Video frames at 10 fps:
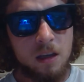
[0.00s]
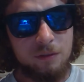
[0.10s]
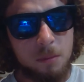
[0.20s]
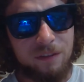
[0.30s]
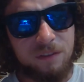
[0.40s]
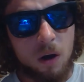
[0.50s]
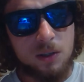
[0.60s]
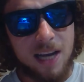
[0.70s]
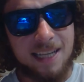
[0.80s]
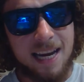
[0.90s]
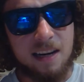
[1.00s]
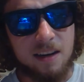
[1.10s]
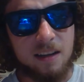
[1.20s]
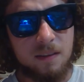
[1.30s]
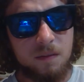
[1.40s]
from a false
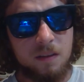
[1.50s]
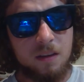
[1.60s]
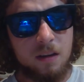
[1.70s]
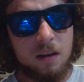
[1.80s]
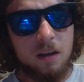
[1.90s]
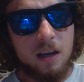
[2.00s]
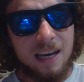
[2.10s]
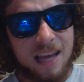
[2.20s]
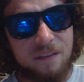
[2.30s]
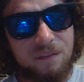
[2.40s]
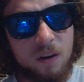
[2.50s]
identity. And that